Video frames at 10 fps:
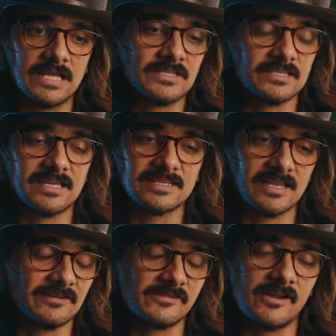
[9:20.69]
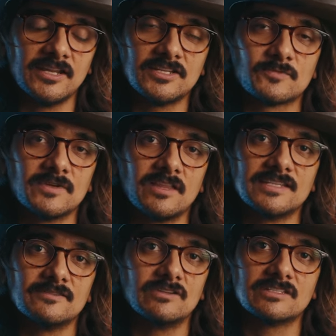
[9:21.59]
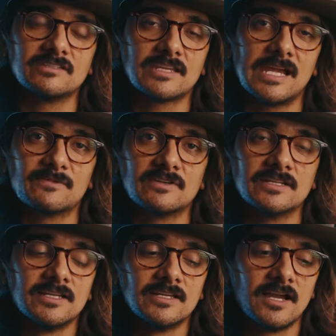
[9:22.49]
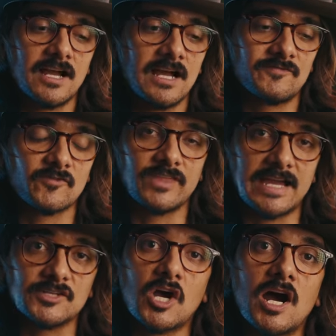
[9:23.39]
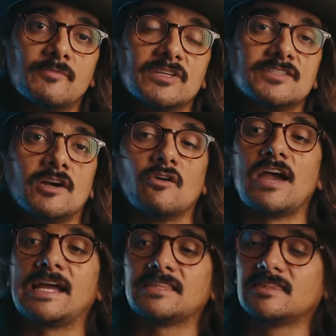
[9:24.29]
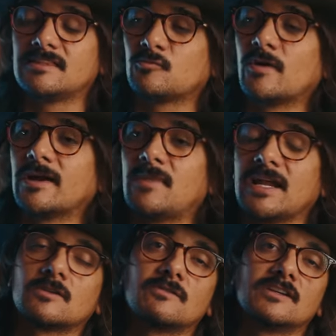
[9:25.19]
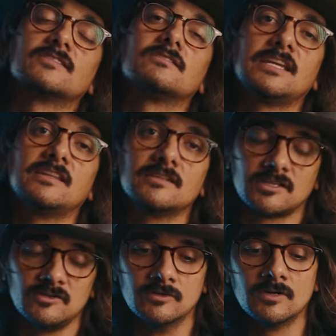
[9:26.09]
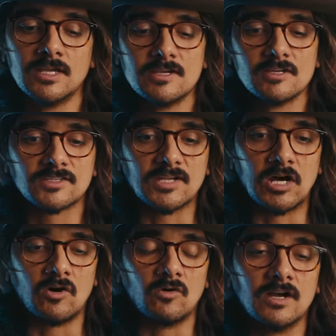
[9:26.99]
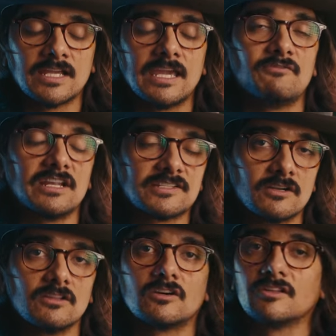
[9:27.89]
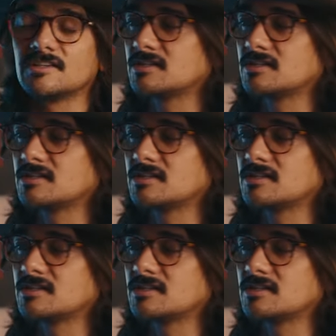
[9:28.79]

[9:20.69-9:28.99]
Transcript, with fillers: I just, I don't know, I just realized it wasn't the camera uh, for that job. And so that where my career is leading to. So again, when I started like all the